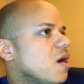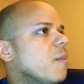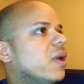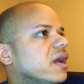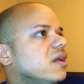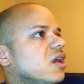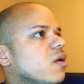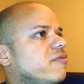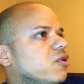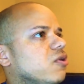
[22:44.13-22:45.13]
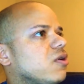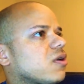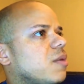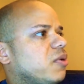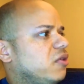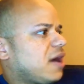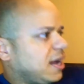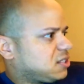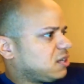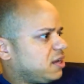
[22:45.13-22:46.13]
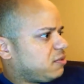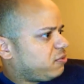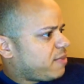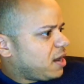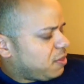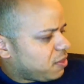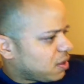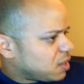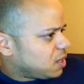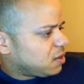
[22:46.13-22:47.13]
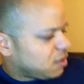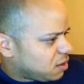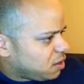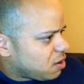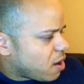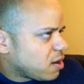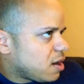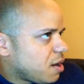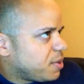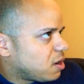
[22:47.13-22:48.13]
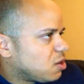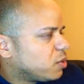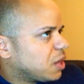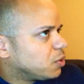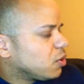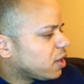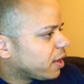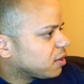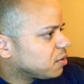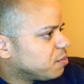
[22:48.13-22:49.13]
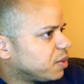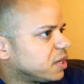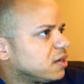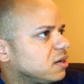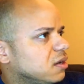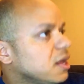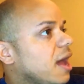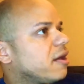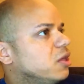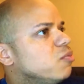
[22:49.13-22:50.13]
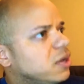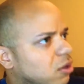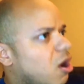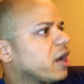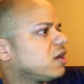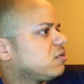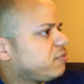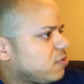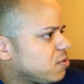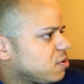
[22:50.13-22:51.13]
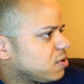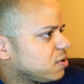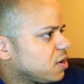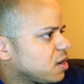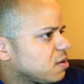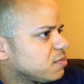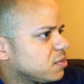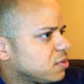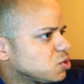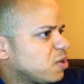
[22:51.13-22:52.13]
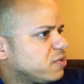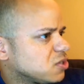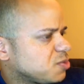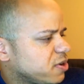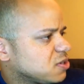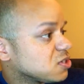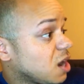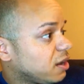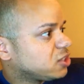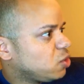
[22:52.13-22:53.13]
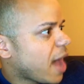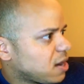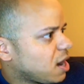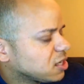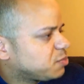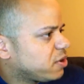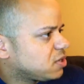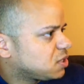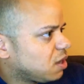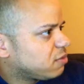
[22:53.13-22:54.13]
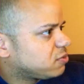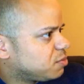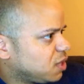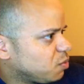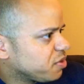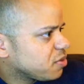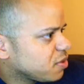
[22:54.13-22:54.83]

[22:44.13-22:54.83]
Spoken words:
But if you're completely isolated from anything, I don't know what that would look like. But yeah, you'd be longing for those previous experiences unless you had not experienced love to begin with.